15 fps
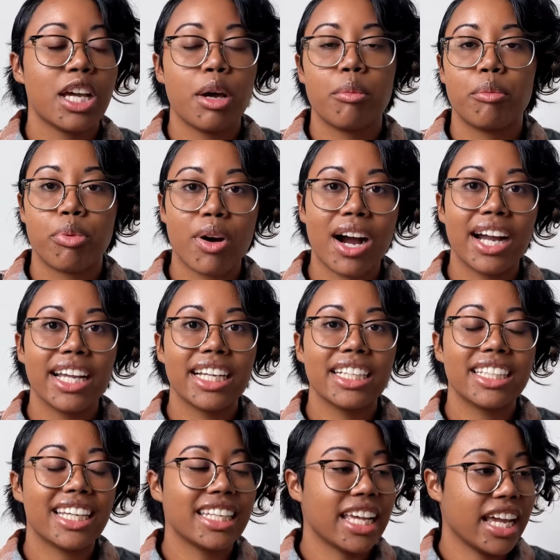Brian
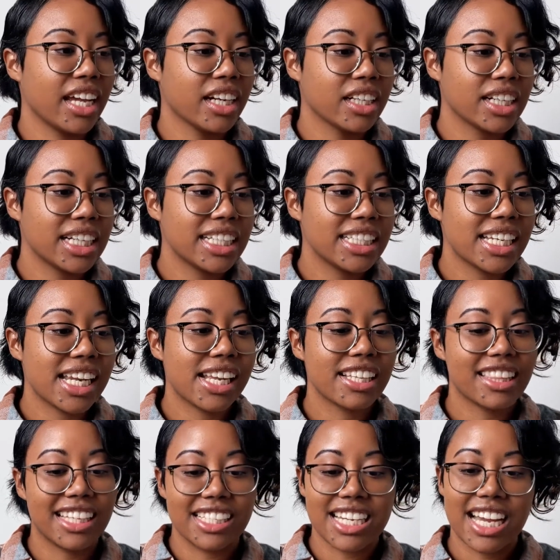and Aaron,
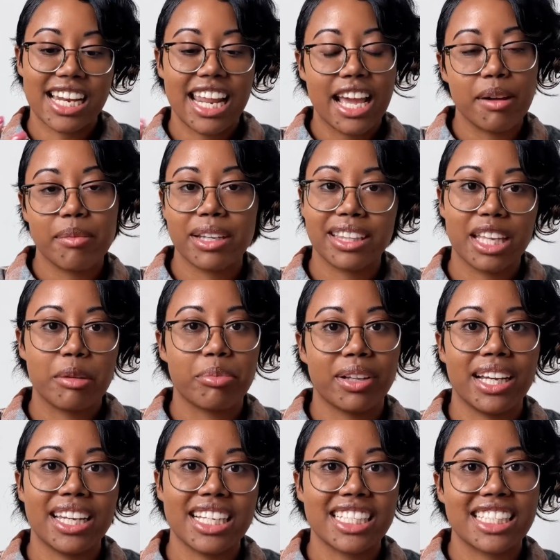the dynamic they
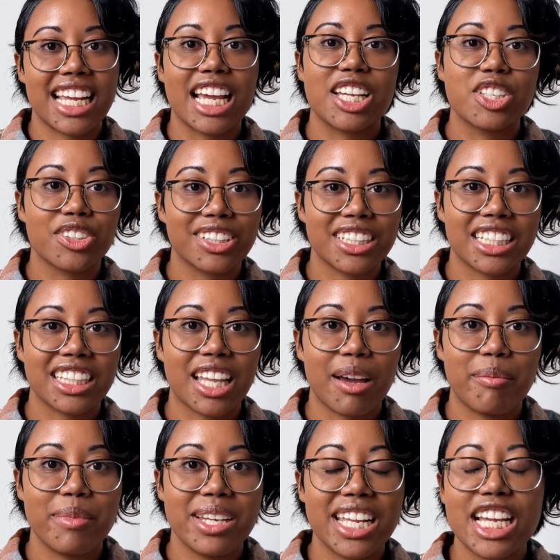played as Tangerine and
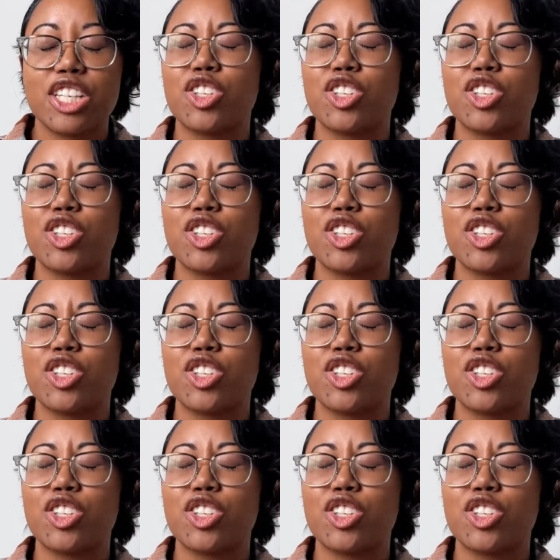Lemon, it